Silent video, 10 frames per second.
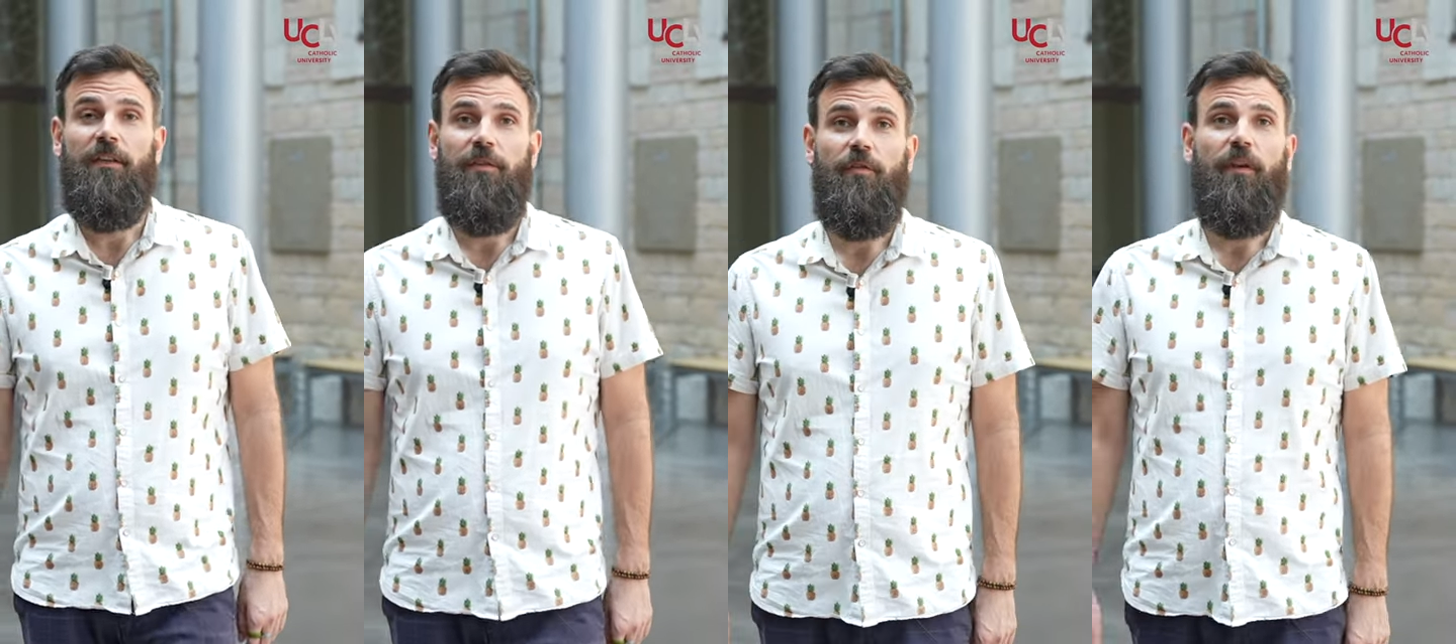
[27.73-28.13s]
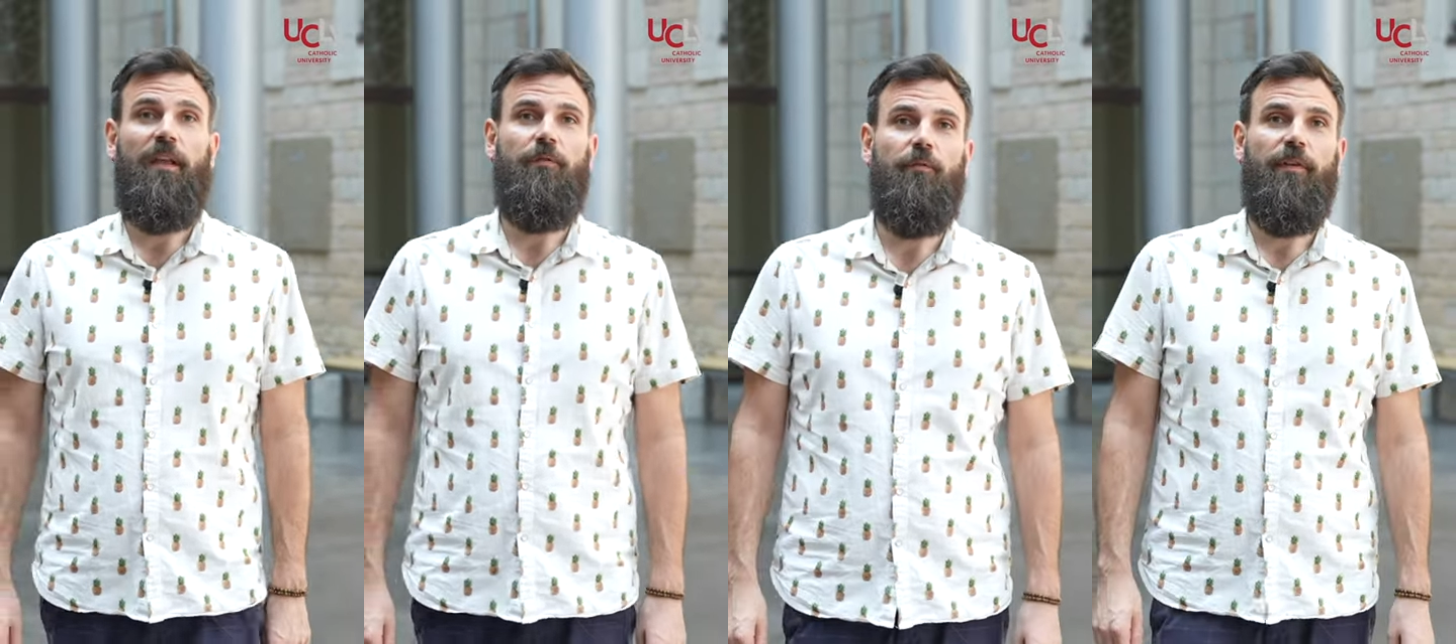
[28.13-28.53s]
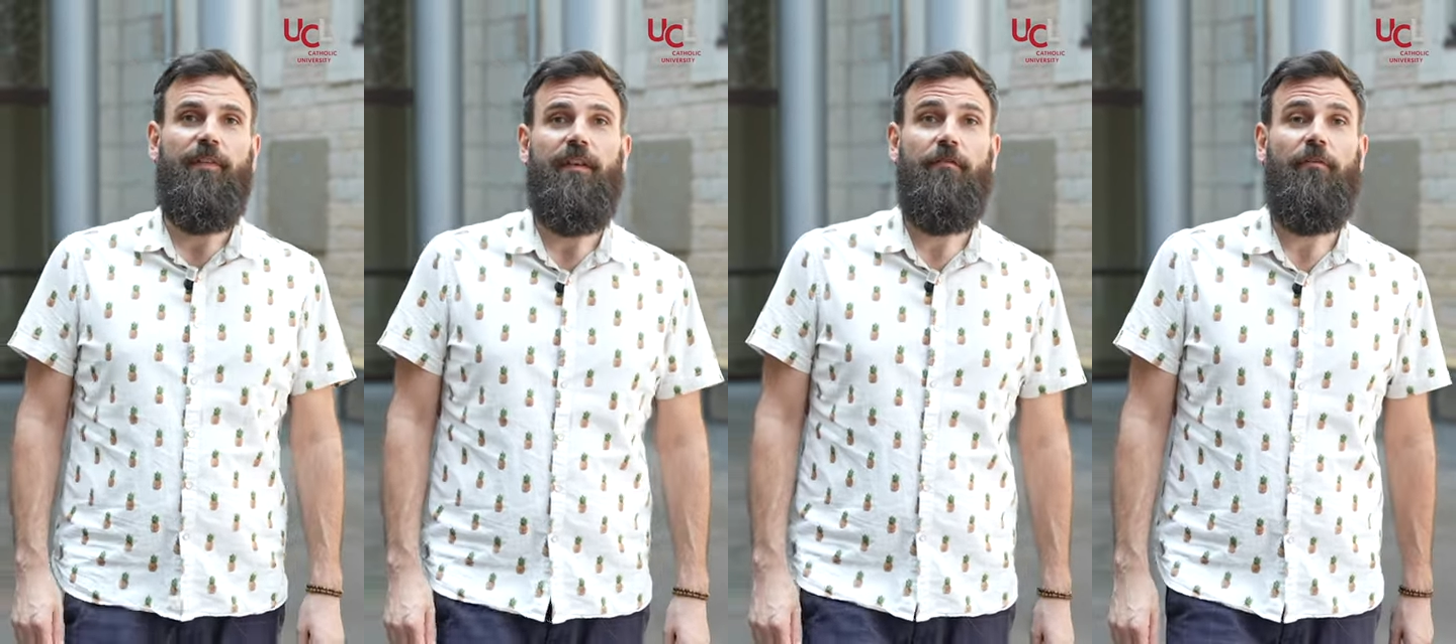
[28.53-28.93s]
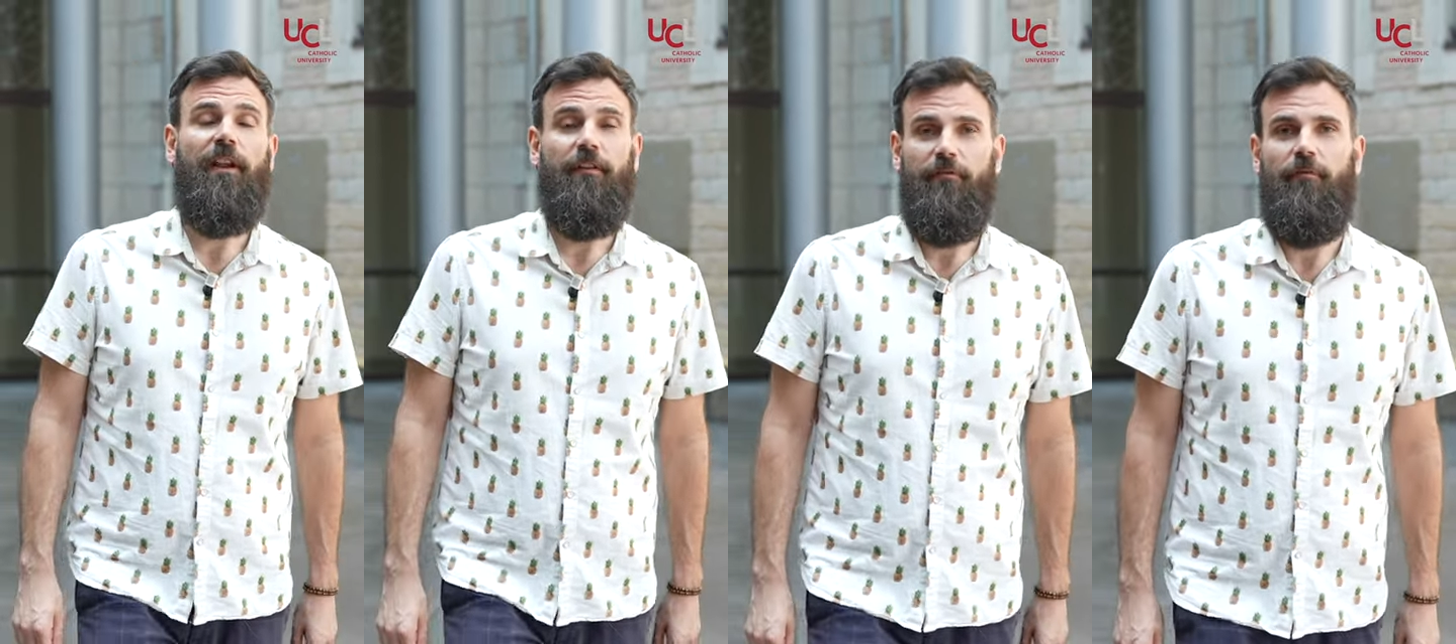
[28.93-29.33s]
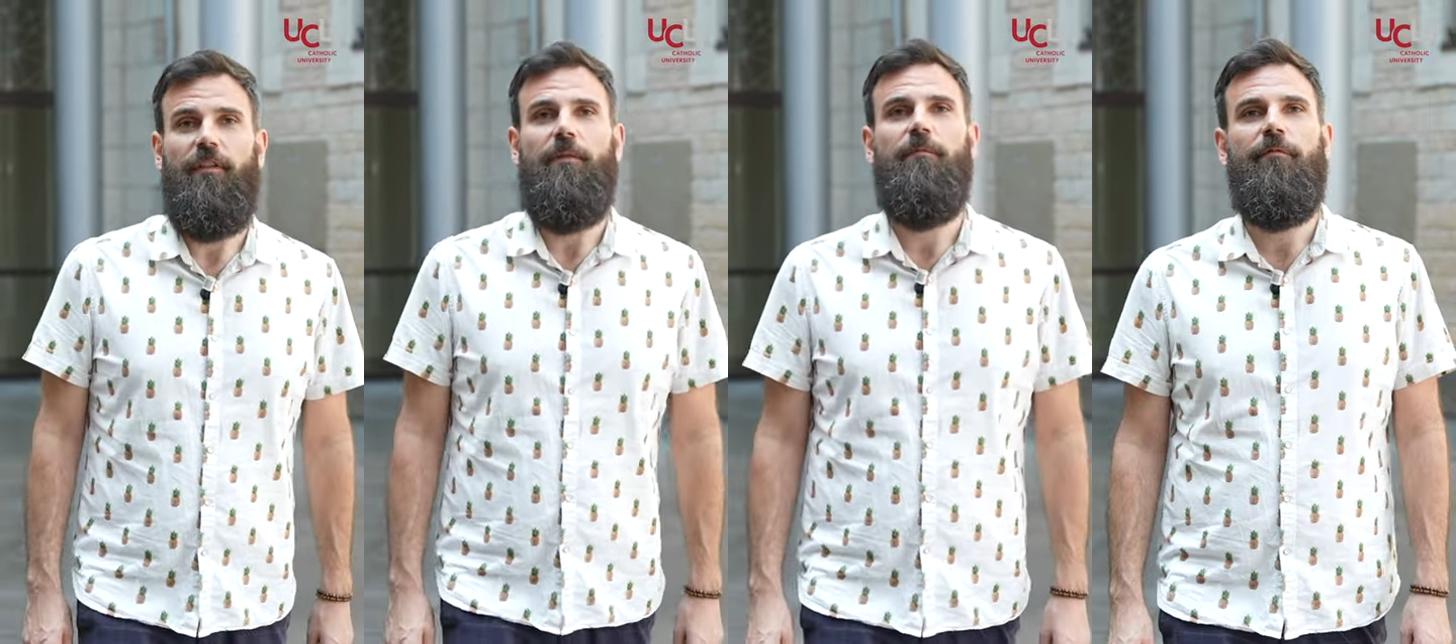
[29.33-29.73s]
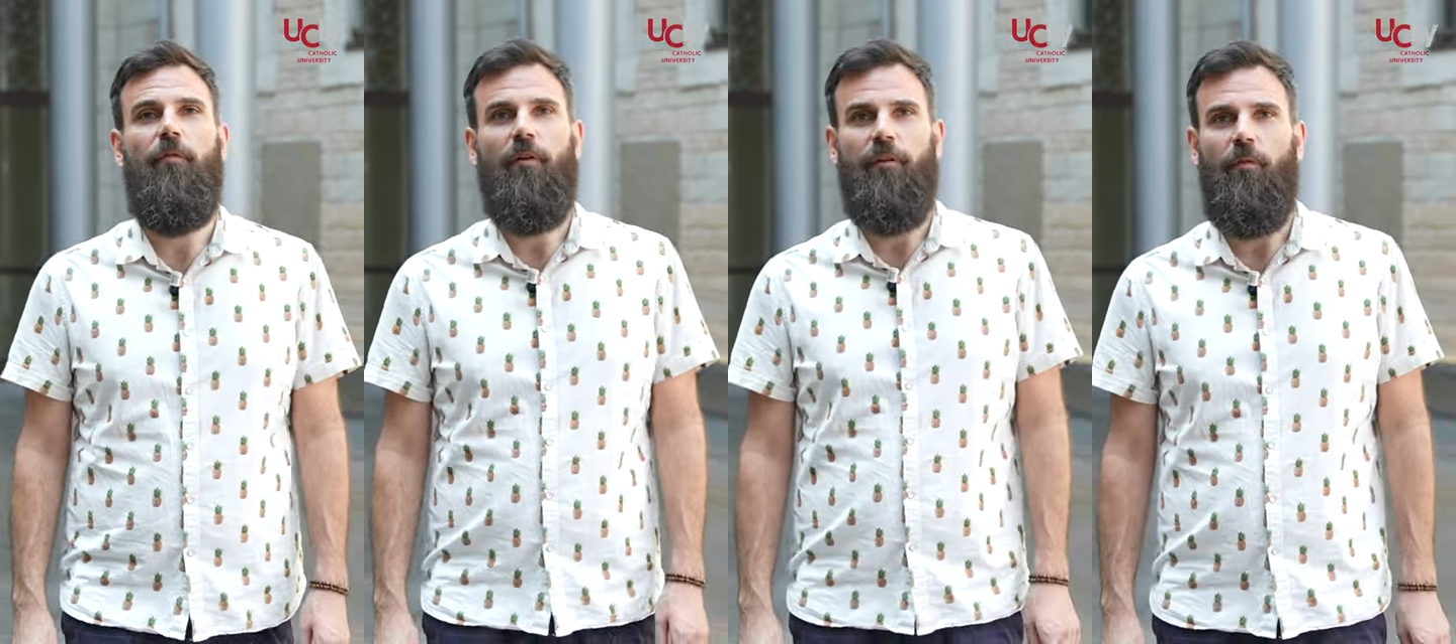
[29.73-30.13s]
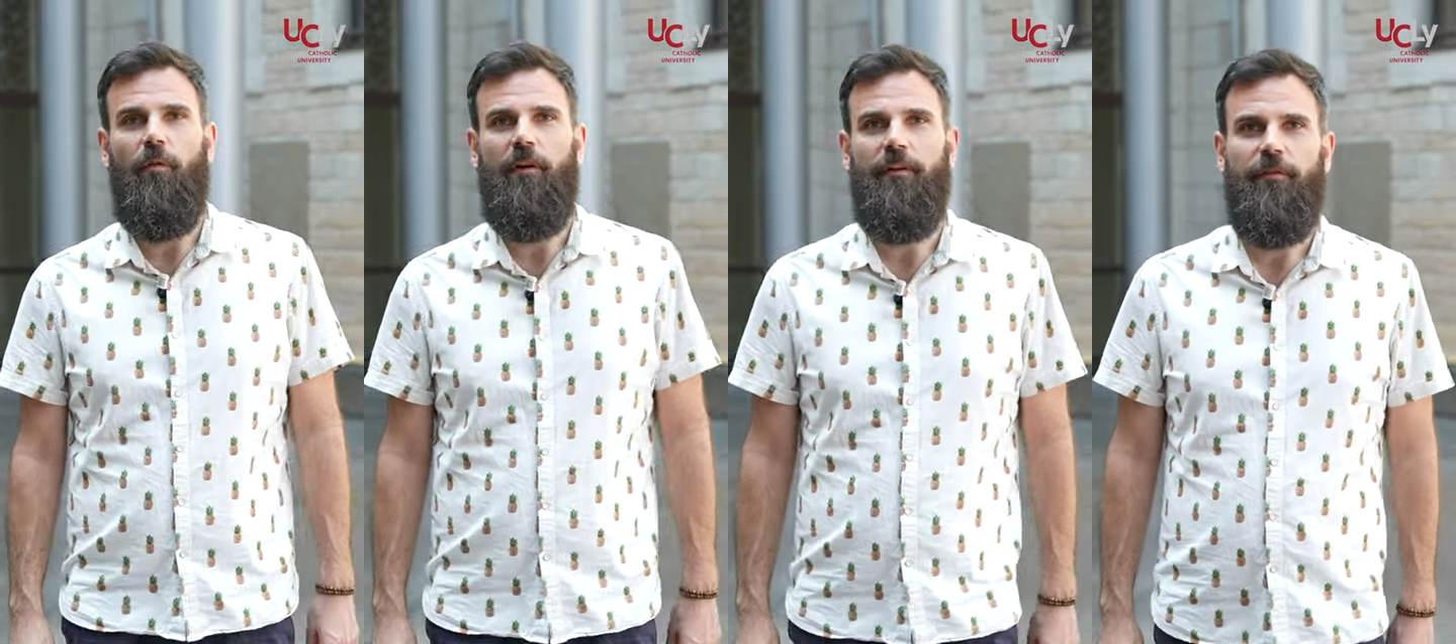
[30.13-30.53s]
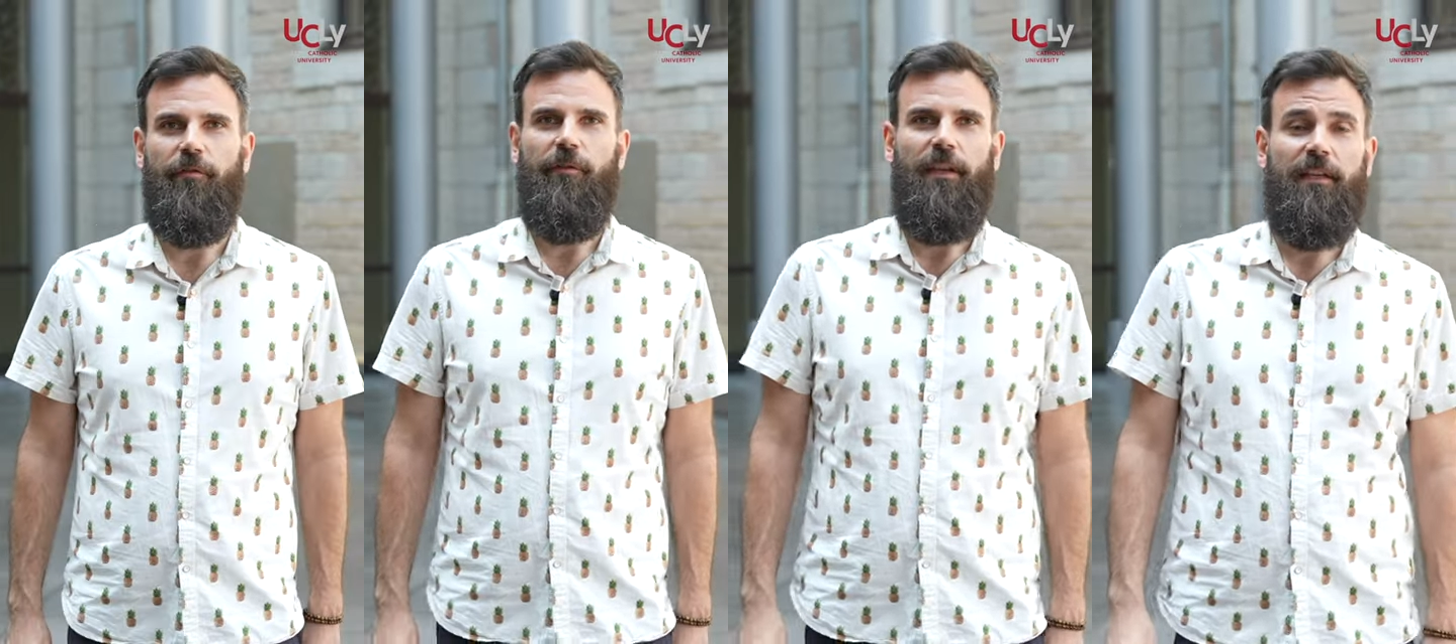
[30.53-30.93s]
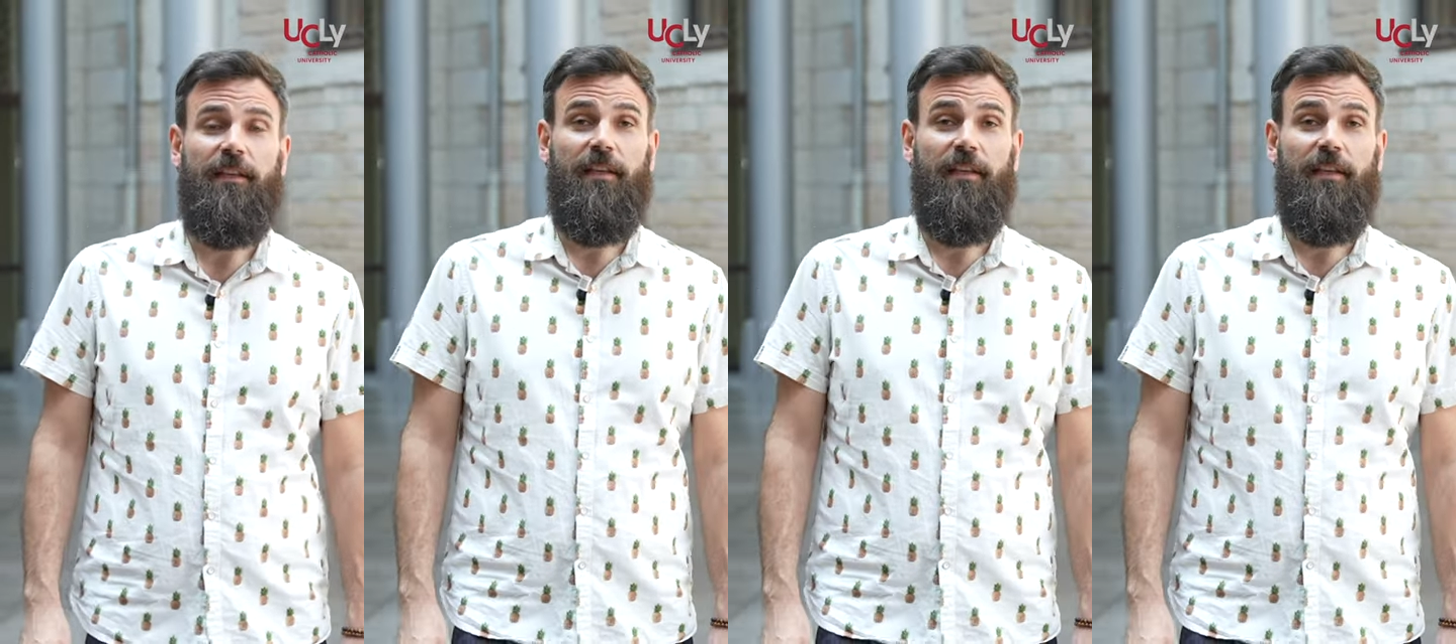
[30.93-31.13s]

you can receive credit for them for your degree.